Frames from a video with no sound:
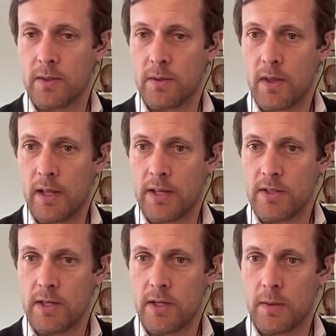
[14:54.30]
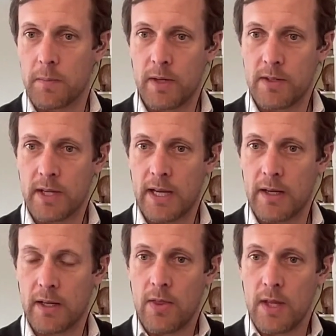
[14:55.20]
within the last year, has
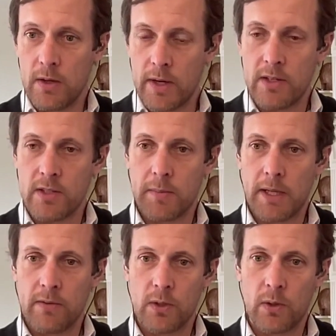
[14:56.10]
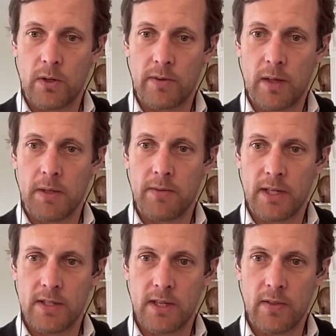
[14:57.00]
had the greatest amount of solar development of
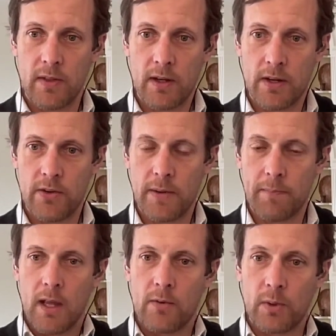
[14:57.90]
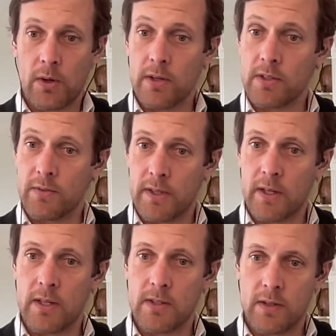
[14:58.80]
any state in the country. And Florida is a
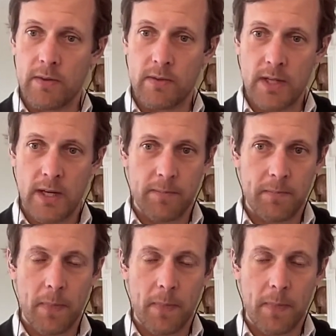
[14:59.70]
very conservative state.